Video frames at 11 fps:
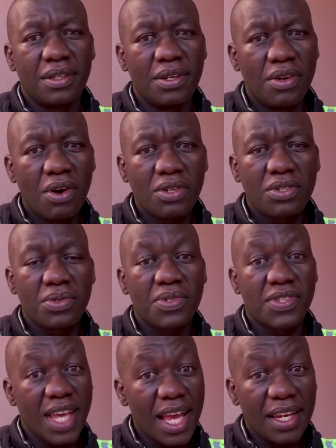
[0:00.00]
Not to
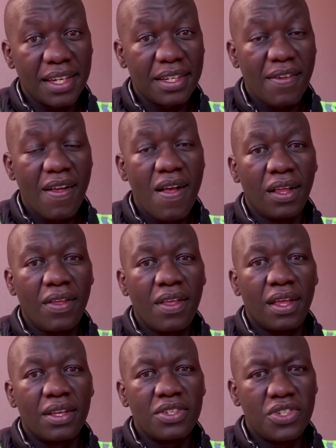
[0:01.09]
send
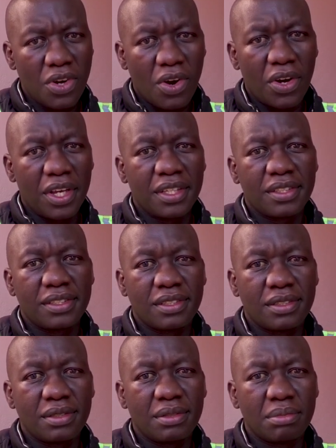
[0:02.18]
joy,
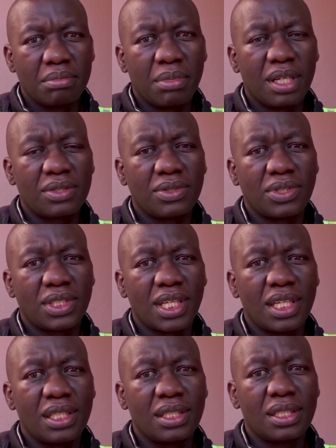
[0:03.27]
but to
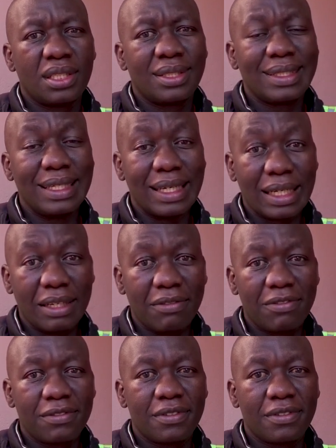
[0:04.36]
send grief,